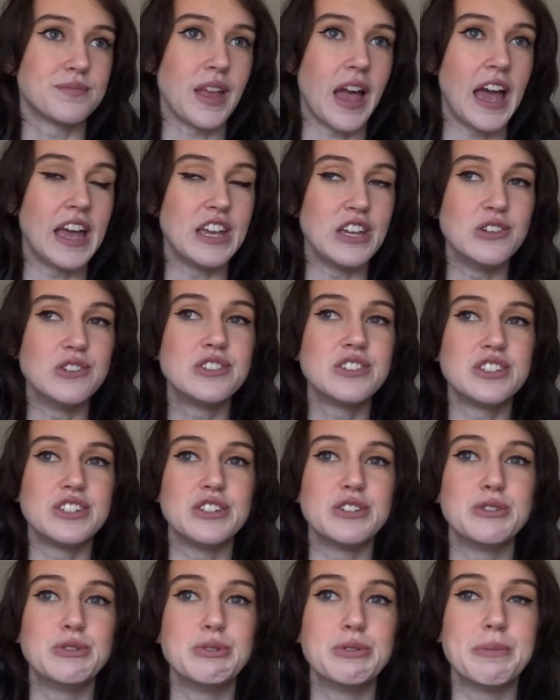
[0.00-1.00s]
I used
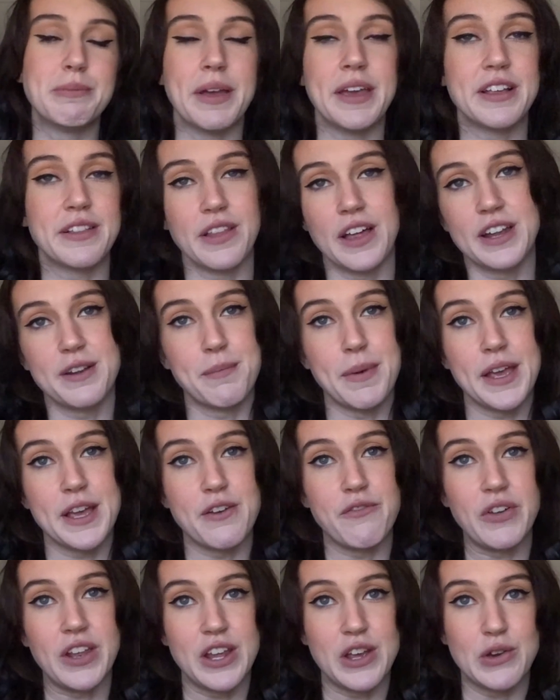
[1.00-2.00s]
to make a lot of
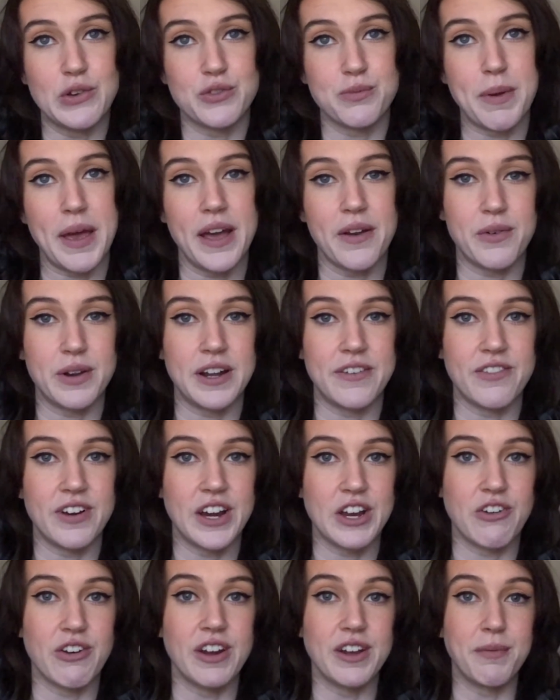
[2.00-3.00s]
makeup videos back whenever
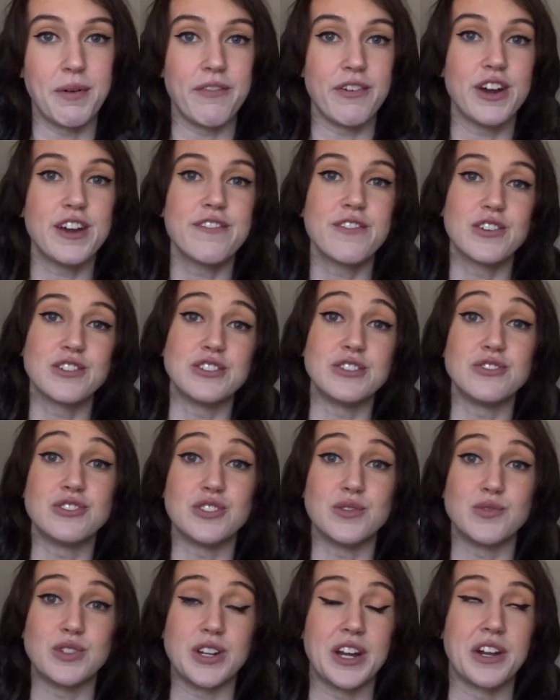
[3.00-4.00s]
I created my very first
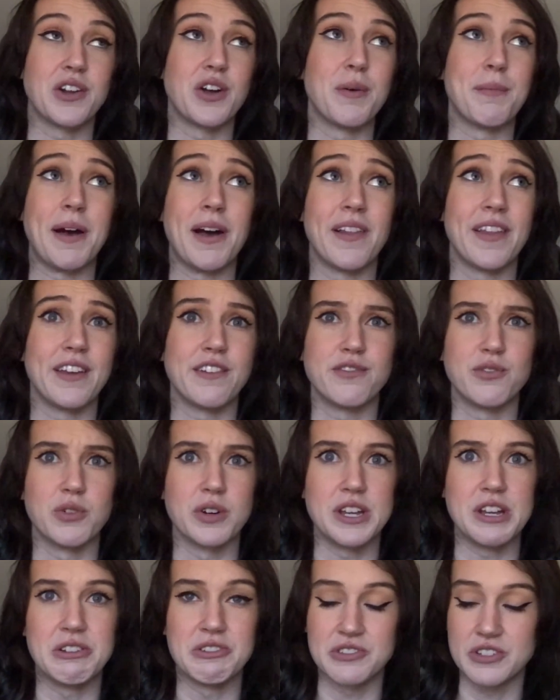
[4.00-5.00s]
YouTube channel about like 4
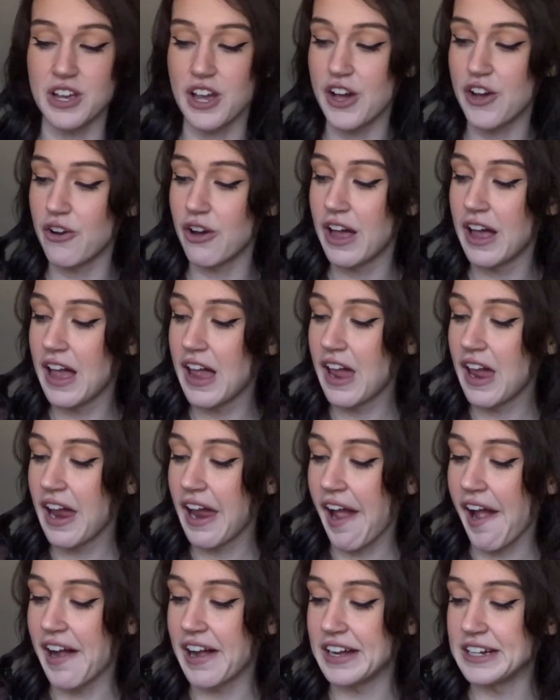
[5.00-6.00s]
years ago.
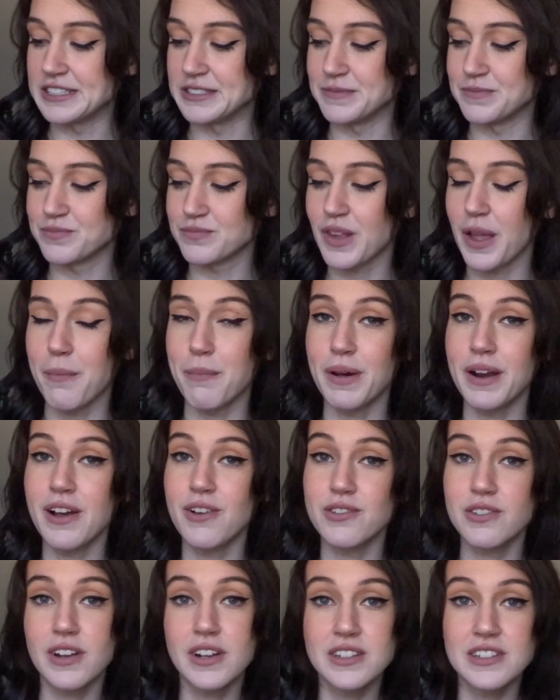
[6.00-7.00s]
But I
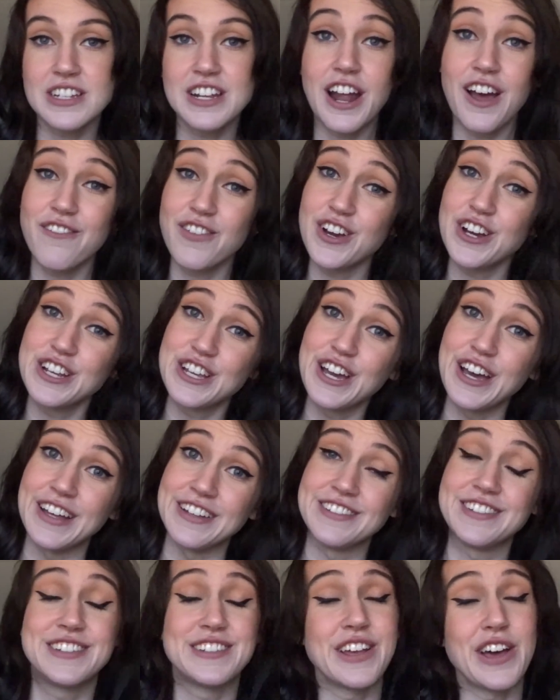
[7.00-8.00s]
was honestly not very
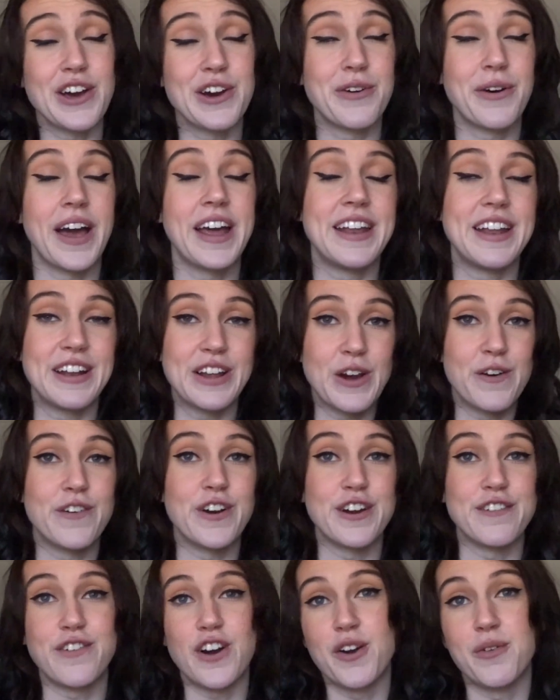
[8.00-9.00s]
good. So I didn't go
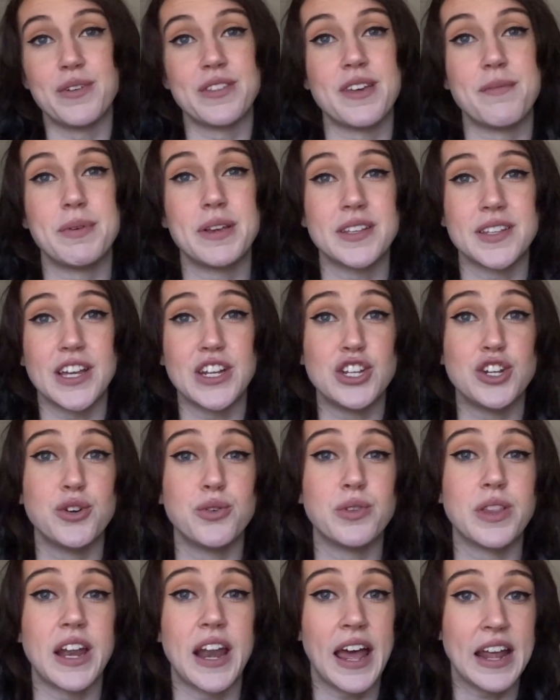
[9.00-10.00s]
very far with it because I
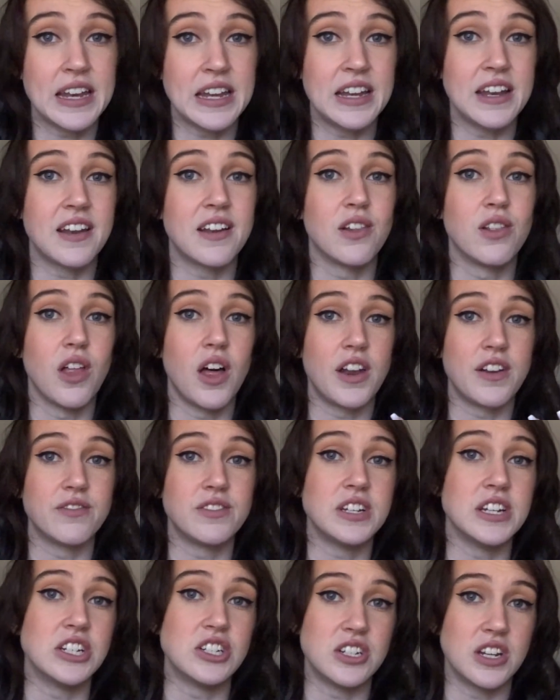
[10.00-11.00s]
knew that I needed a lot of
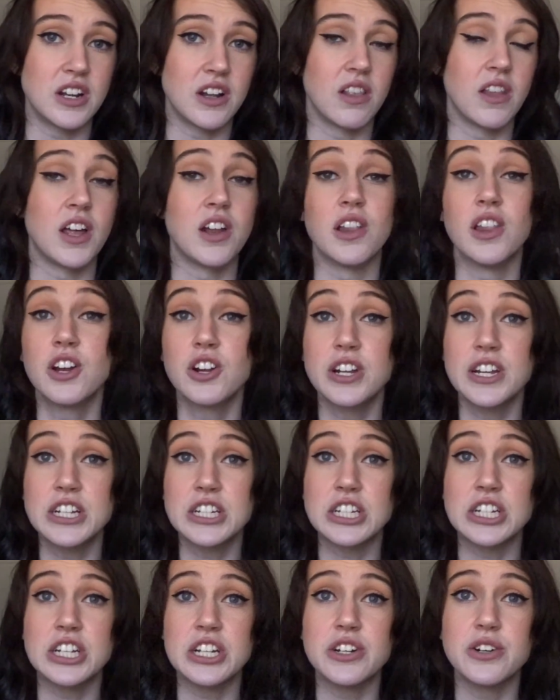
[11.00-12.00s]
teaching, a lot of learning
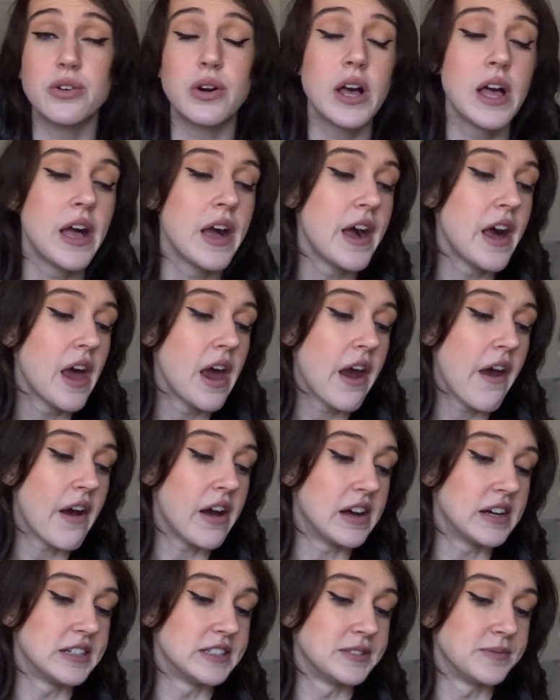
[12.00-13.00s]
to
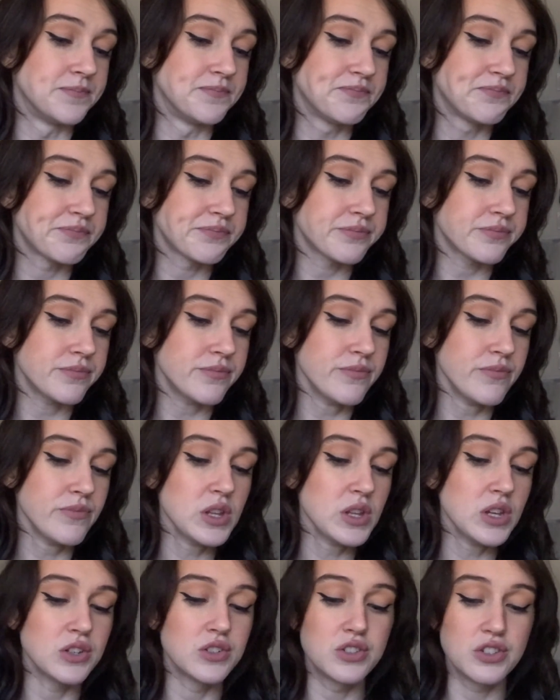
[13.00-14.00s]
do.
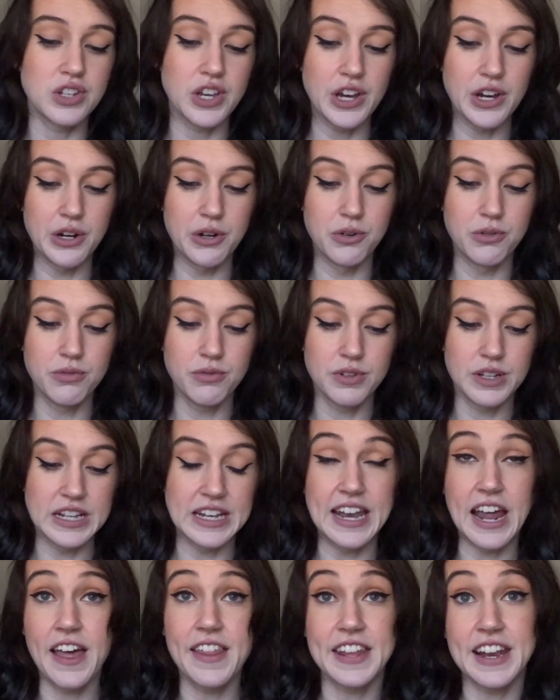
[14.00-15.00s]
So
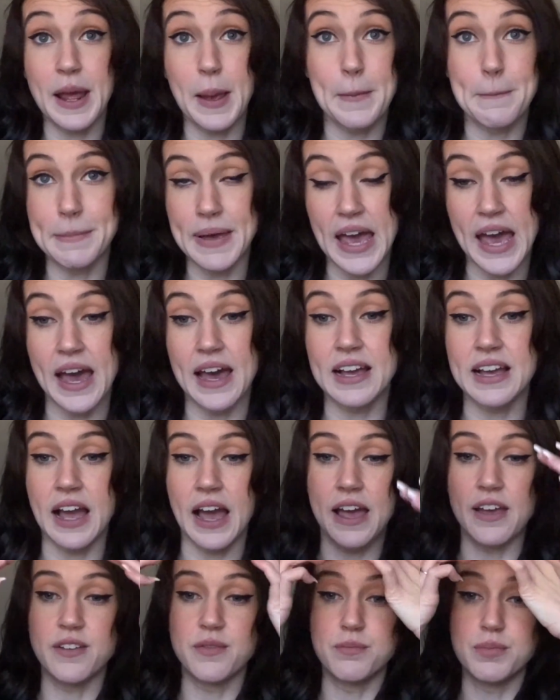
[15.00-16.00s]
now that I'm back,
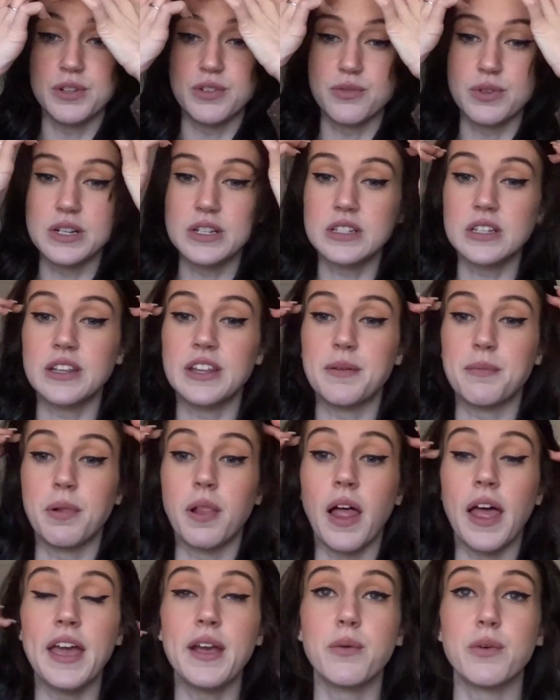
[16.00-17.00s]
I've been recently
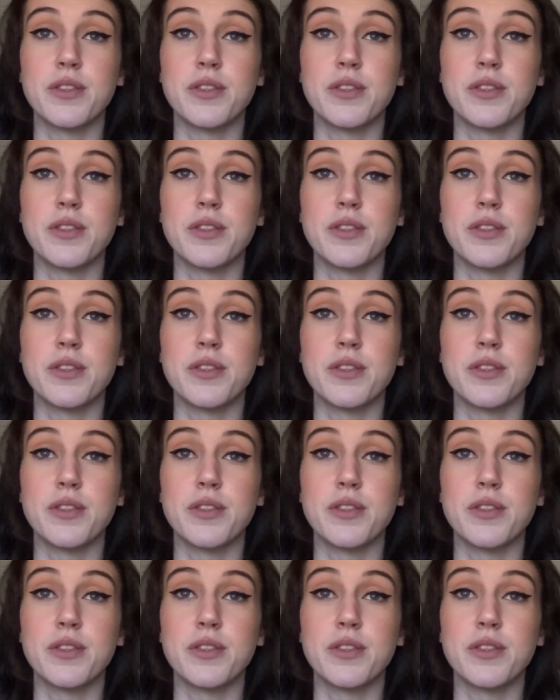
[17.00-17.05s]
playing